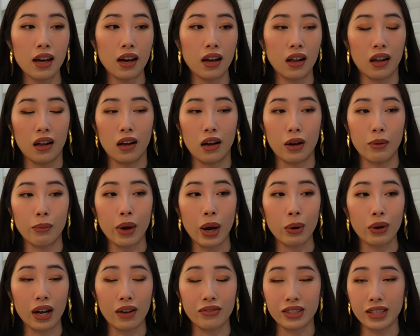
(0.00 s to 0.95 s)
Um,
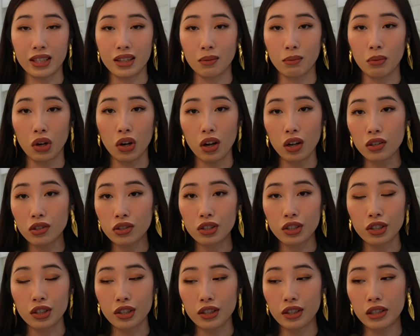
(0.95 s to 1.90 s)
I would have to get them
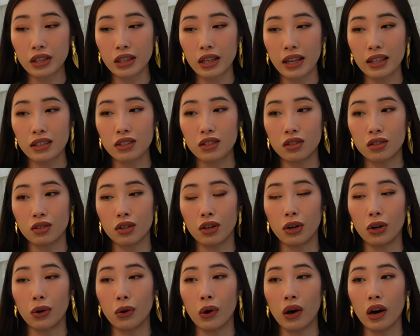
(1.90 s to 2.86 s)
altered, and
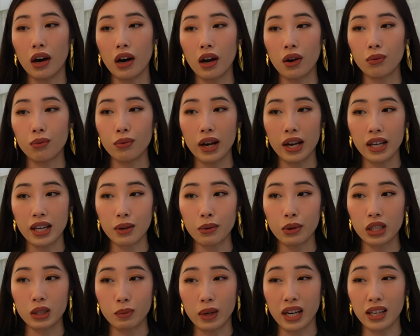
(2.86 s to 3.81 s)
so already
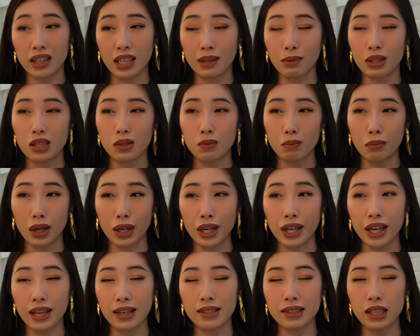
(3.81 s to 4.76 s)
with spending that much
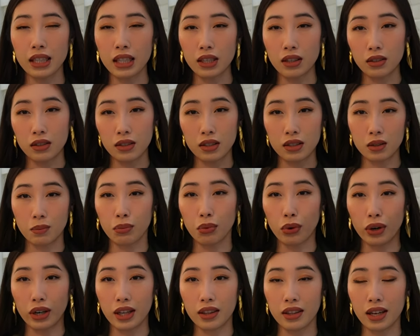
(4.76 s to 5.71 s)
money, it is a little
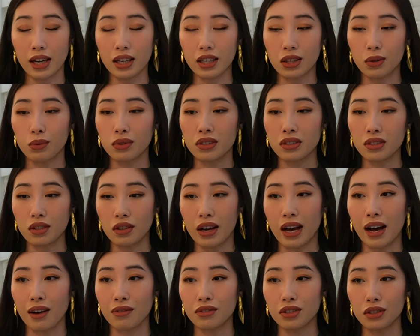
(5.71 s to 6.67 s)
disappointing that you will still
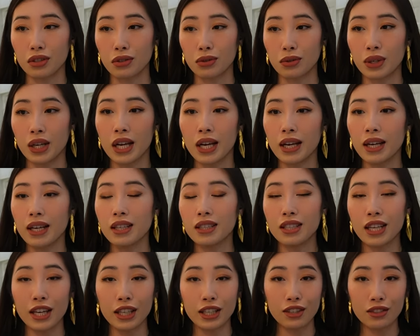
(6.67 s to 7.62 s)
have to
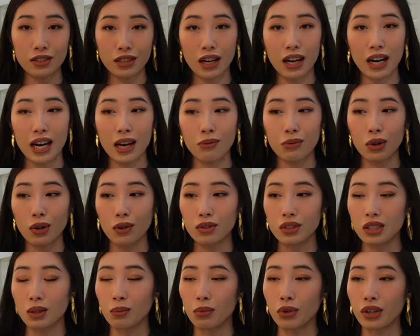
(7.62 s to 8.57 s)
take your time, go
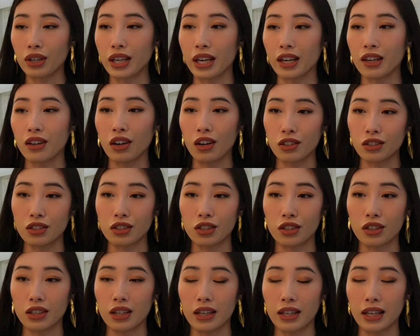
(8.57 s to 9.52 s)
somewhere, get it
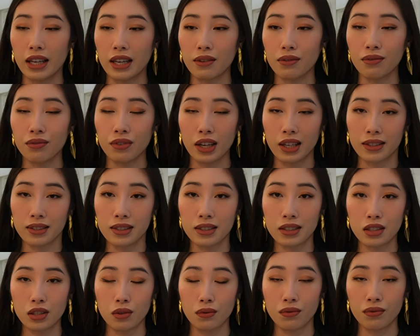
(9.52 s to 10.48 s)
altered, and get it
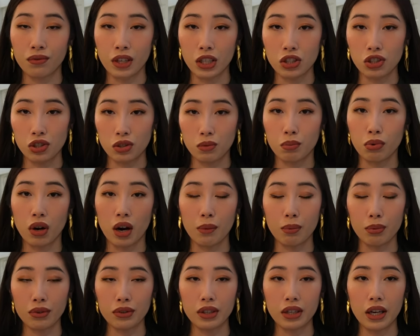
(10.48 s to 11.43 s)
fixed to fit you
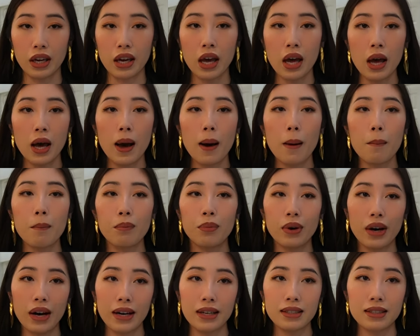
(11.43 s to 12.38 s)
properly.
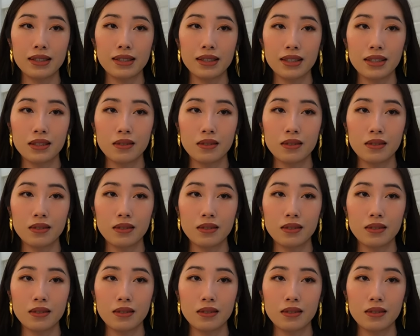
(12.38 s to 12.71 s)
But